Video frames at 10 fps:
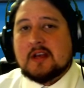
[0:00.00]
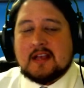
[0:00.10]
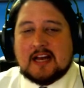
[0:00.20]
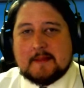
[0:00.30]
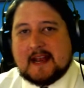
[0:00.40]

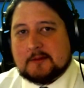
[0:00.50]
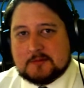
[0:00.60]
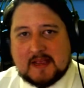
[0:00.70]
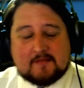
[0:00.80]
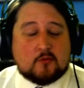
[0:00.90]
That helps
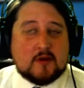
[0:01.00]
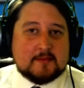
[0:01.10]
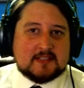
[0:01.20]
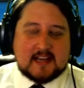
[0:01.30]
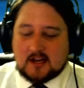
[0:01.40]
pay for
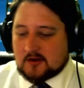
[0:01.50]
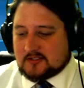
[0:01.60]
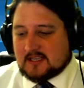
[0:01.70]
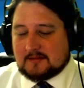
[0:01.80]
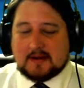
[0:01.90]
website
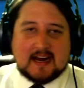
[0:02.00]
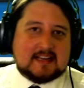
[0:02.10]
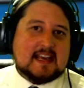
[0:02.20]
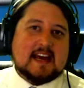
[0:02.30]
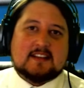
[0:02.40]
hosting,
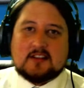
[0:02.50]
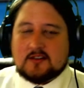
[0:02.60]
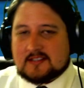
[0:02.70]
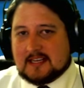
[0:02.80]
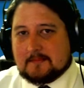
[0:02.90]
podcast
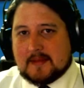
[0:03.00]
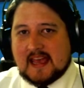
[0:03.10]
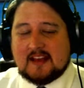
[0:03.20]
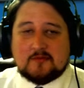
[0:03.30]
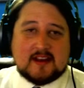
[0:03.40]
hosting,
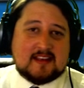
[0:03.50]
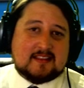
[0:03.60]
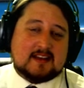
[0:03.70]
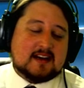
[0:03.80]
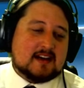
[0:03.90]
bandwidth,